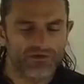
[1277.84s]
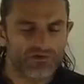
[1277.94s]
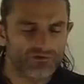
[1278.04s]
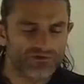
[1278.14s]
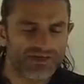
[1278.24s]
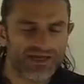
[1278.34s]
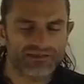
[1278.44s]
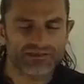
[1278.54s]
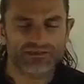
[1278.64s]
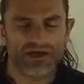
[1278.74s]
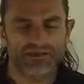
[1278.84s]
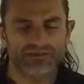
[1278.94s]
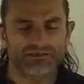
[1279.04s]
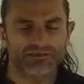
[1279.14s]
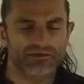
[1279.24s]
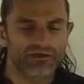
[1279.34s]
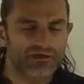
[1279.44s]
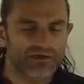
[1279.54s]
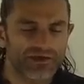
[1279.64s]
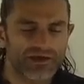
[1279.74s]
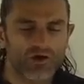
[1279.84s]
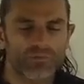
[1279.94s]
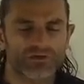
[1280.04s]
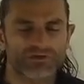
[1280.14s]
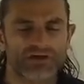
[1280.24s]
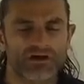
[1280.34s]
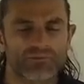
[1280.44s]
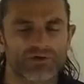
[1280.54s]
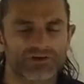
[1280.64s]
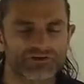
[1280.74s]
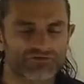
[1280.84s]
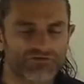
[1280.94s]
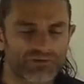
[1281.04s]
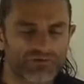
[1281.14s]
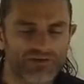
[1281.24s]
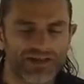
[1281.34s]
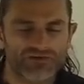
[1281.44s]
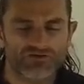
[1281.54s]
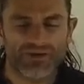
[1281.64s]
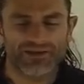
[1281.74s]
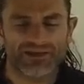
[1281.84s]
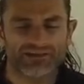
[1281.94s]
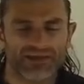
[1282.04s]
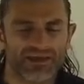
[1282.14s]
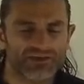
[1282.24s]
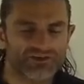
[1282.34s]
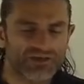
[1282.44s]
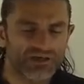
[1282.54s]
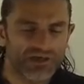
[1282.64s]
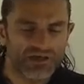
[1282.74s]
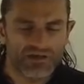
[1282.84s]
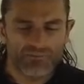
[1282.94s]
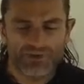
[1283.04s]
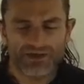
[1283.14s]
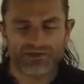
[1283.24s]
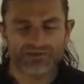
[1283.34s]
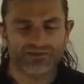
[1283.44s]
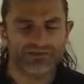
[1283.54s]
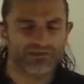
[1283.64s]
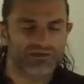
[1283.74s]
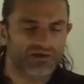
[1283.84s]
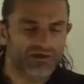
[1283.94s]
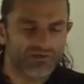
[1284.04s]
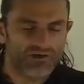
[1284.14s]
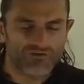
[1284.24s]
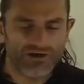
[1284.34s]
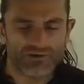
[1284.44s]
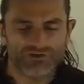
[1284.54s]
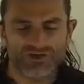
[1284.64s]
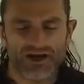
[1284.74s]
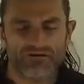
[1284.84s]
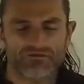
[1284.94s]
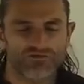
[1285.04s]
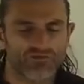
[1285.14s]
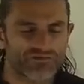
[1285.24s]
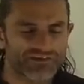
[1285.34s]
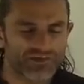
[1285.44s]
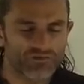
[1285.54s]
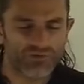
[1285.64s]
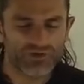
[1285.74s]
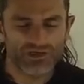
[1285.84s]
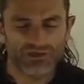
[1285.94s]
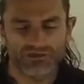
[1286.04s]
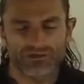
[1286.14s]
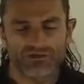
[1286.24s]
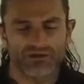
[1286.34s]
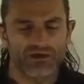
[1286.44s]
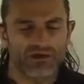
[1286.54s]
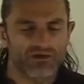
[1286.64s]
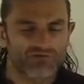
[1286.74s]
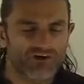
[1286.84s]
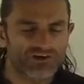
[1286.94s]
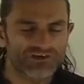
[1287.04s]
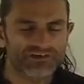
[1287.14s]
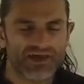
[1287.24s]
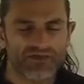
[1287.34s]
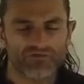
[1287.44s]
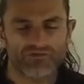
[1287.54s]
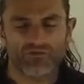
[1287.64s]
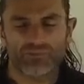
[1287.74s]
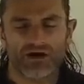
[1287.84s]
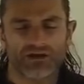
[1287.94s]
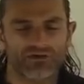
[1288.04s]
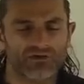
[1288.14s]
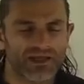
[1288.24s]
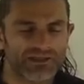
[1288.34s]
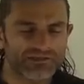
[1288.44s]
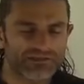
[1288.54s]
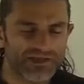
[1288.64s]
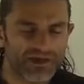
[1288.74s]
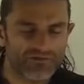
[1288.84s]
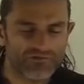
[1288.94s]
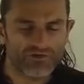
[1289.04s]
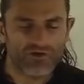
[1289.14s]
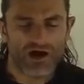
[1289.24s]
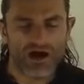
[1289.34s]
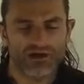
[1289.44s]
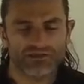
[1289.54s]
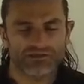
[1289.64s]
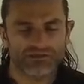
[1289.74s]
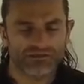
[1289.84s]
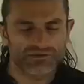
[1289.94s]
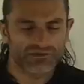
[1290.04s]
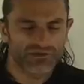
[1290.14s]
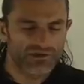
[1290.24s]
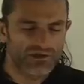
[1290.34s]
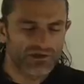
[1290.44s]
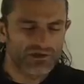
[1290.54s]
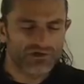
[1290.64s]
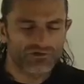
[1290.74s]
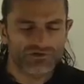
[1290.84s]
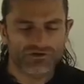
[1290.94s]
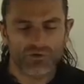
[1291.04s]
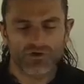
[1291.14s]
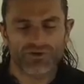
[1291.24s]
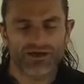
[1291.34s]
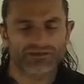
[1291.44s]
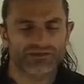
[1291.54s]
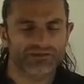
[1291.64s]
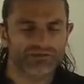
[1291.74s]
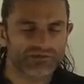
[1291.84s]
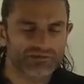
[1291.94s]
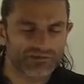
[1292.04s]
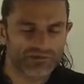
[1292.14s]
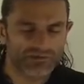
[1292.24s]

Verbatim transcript: that you're sat inside, it opens up and a stream of electromagnetic energy pierces the crown chakra of your physical body, rushes down through your pineal glands, down through your heart, your solar plexus,